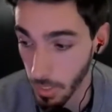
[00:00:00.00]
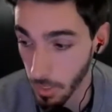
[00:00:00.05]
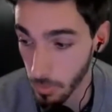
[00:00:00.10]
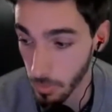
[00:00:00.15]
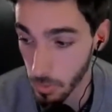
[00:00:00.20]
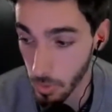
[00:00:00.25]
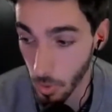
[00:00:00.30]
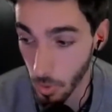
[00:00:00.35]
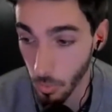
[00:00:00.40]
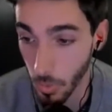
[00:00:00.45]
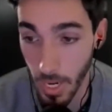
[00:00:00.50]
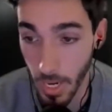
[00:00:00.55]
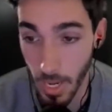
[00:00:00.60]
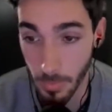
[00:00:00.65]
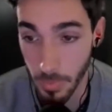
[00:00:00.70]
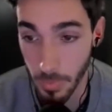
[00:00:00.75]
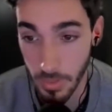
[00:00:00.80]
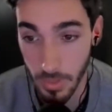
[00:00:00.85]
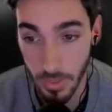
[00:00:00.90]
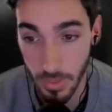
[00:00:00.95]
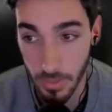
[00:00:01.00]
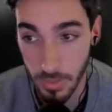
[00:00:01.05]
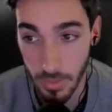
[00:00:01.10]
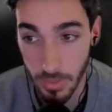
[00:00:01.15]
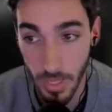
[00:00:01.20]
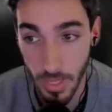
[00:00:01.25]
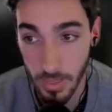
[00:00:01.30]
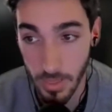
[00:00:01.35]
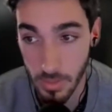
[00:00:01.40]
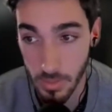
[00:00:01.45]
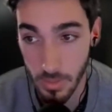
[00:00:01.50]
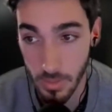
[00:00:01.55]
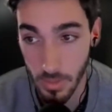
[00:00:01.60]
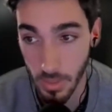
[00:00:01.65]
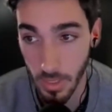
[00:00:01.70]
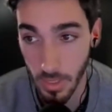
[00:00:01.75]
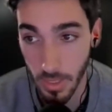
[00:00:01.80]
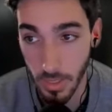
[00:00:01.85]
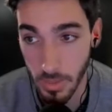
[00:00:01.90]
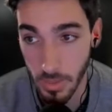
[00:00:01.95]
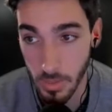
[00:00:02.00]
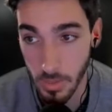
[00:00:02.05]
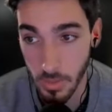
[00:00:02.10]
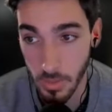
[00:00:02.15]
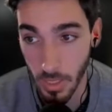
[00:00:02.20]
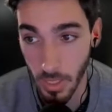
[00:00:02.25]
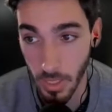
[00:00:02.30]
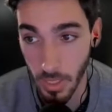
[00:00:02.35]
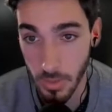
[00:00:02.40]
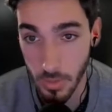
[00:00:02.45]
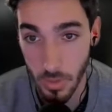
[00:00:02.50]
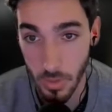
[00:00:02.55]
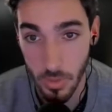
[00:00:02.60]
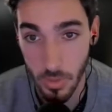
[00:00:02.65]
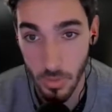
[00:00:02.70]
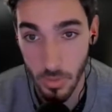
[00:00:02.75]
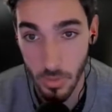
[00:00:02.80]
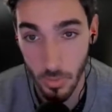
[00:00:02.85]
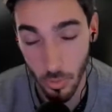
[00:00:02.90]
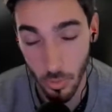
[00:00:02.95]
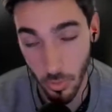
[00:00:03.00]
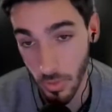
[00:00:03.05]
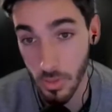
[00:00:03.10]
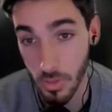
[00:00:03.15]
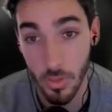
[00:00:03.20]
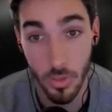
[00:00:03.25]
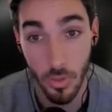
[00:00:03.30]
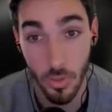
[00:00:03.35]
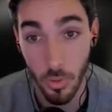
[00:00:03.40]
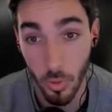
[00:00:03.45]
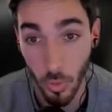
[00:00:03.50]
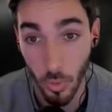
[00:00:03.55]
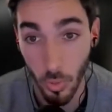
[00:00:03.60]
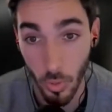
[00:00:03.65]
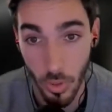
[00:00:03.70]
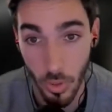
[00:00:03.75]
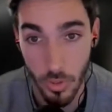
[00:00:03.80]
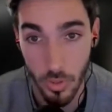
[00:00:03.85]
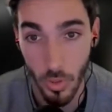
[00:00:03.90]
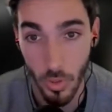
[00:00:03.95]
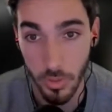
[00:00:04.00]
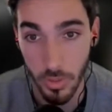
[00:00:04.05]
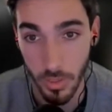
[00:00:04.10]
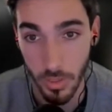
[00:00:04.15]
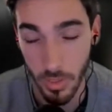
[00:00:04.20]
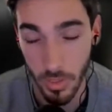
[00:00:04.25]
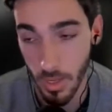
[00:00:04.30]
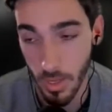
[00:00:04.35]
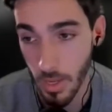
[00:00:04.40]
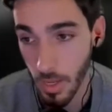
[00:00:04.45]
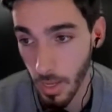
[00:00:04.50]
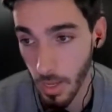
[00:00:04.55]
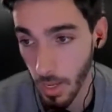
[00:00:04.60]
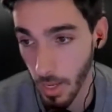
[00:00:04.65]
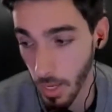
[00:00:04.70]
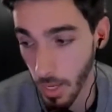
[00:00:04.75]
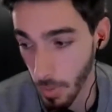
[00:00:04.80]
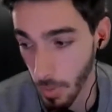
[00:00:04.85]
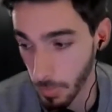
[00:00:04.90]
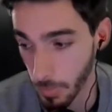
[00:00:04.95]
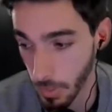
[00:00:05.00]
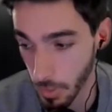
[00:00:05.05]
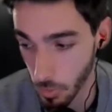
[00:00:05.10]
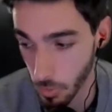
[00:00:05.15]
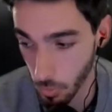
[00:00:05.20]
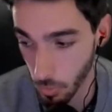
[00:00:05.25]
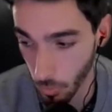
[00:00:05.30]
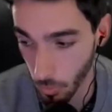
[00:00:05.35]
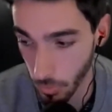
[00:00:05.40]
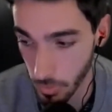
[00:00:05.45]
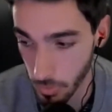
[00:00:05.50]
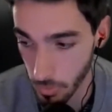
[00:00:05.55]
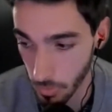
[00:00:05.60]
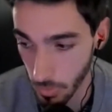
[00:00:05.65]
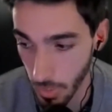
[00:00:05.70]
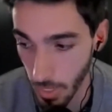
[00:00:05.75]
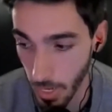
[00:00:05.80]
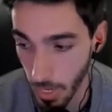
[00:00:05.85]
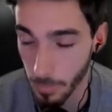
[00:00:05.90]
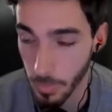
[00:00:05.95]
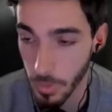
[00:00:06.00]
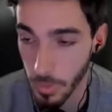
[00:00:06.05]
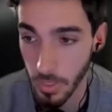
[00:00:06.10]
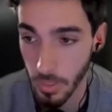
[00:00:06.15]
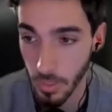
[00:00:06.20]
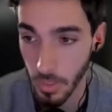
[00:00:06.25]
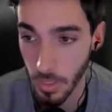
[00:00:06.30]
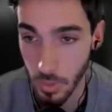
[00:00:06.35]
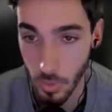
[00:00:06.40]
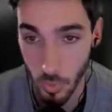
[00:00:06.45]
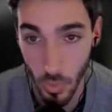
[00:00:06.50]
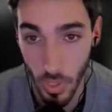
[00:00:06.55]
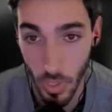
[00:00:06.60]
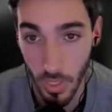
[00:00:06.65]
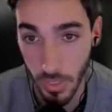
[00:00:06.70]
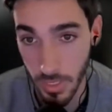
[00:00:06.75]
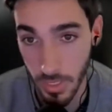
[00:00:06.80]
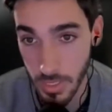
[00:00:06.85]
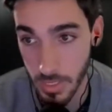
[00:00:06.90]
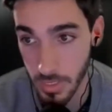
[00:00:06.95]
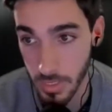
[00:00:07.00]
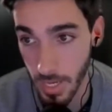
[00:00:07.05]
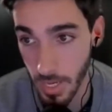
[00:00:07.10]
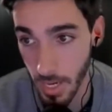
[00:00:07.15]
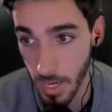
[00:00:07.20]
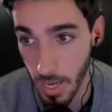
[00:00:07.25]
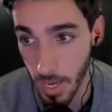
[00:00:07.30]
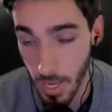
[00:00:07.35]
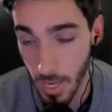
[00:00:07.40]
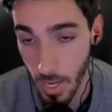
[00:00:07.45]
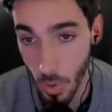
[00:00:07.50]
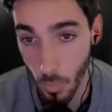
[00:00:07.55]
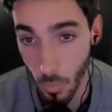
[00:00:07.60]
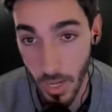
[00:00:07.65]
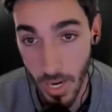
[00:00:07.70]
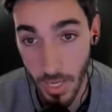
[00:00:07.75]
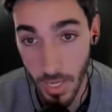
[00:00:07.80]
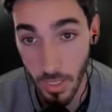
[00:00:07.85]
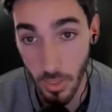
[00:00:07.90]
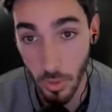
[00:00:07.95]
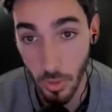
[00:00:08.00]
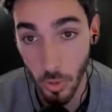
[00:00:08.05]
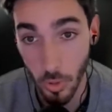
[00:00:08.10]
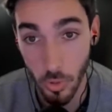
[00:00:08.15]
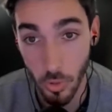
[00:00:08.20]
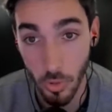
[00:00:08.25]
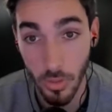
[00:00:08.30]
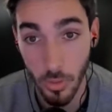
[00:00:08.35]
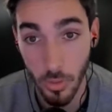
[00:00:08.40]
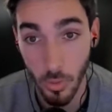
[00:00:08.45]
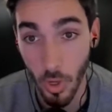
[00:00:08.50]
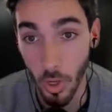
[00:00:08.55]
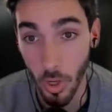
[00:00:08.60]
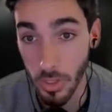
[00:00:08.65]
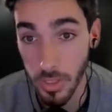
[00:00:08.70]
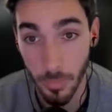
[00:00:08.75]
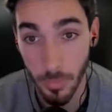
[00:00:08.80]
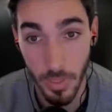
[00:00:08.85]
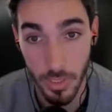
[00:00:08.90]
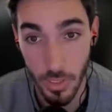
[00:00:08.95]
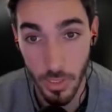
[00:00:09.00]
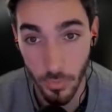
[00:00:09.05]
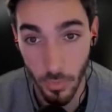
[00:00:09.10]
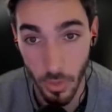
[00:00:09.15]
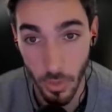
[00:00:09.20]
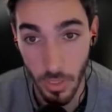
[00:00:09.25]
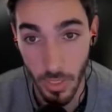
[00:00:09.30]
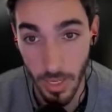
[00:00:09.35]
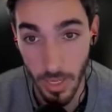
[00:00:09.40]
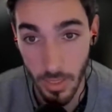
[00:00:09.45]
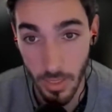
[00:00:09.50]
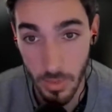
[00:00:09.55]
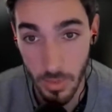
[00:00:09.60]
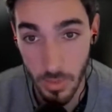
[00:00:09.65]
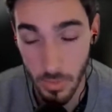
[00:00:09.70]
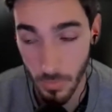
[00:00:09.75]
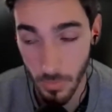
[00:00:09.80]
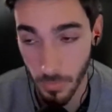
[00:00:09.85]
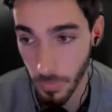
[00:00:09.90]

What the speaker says: So what happened next is I just transitioned to consulting because what was happening as well is that when I used to do all the pages for clients,